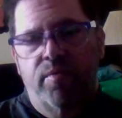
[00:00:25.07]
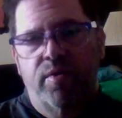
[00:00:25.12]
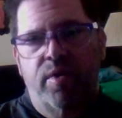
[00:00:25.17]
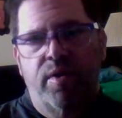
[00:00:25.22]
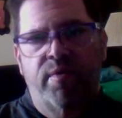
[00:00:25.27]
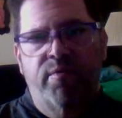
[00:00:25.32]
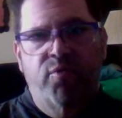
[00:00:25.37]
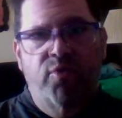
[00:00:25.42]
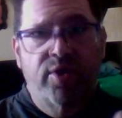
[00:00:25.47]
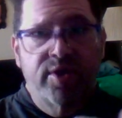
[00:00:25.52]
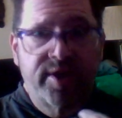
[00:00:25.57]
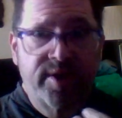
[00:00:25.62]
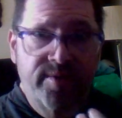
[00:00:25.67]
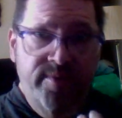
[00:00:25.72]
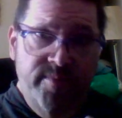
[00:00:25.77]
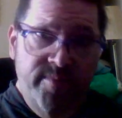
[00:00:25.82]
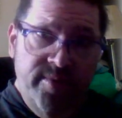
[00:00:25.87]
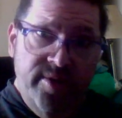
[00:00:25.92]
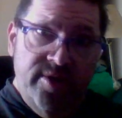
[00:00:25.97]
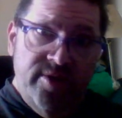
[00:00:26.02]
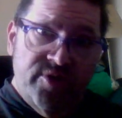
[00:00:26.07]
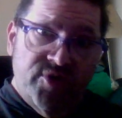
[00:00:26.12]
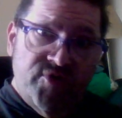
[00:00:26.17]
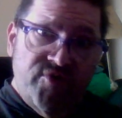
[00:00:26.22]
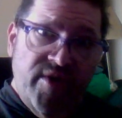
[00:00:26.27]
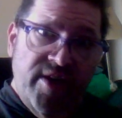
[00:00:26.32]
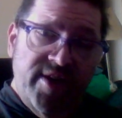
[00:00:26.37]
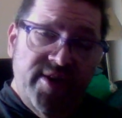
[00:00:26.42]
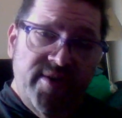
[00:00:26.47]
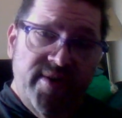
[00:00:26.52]
And of course, I'm an
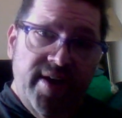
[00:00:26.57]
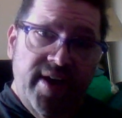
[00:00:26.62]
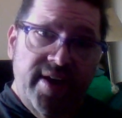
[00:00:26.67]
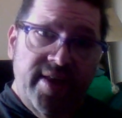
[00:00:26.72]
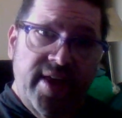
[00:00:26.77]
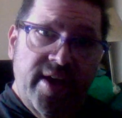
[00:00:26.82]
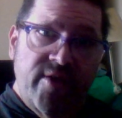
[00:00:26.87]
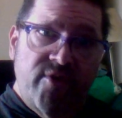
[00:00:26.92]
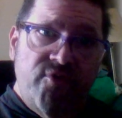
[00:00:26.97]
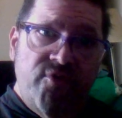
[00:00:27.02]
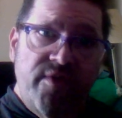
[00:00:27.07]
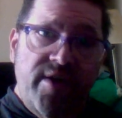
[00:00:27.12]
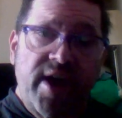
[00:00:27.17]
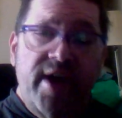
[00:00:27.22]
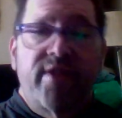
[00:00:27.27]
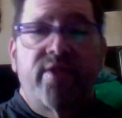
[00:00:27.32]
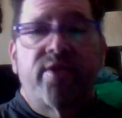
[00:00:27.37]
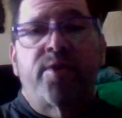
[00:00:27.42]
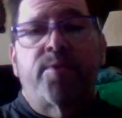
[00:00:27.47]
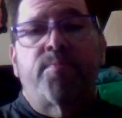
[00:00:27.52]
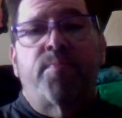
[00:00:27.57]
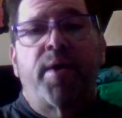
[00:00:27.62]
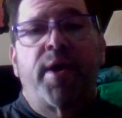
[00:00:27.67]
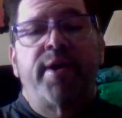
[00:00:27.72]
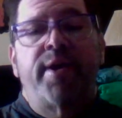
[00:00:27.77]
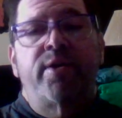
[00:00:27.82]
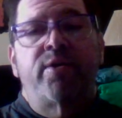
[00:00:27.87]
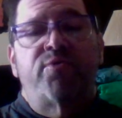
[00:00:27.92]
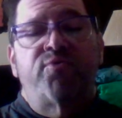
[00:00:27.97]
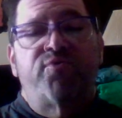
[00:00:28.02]
administrator, and I created
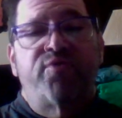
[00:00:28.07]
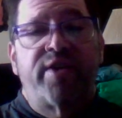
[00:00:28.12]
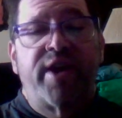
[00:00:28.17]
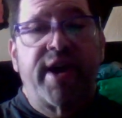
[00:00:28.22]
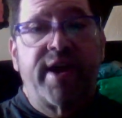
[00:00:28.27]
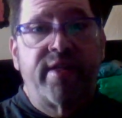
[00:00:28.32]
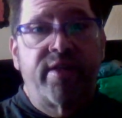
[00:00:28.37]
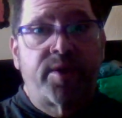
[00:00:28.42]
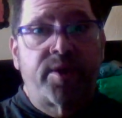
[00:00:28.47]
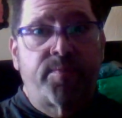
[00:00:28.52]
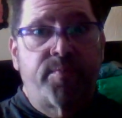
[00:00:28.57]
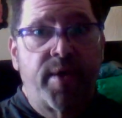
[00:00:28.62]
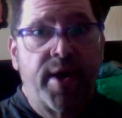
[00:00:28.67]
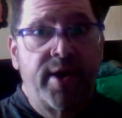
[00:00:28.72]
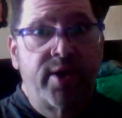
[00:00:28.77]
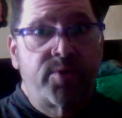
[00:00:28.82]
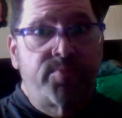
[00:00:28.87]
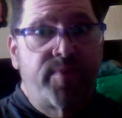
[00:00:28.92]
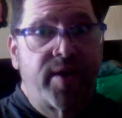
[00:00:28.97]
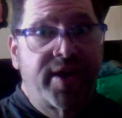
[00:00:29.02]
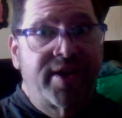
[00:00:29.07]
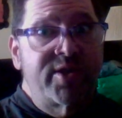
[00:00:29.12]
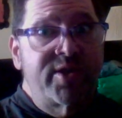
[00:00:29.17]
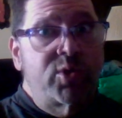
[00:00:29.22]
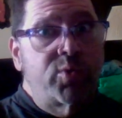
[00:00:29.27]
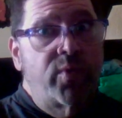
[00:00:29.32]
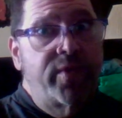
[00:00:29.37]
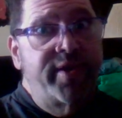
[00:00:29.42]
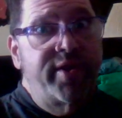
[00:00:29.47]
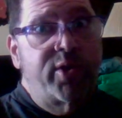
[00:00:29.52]
this page back in
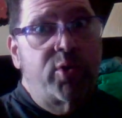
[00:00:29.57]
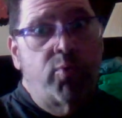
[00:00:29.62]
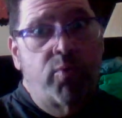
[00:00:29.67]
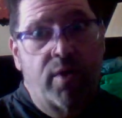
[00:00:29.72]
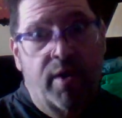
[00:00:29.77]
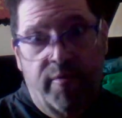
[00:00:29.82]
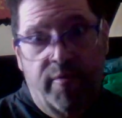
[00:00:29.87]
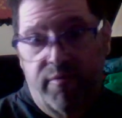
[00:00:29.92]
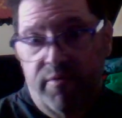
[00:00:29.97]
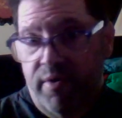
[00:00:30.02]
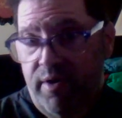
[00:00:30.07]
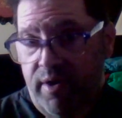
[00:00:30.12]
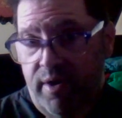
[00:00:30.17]
2012.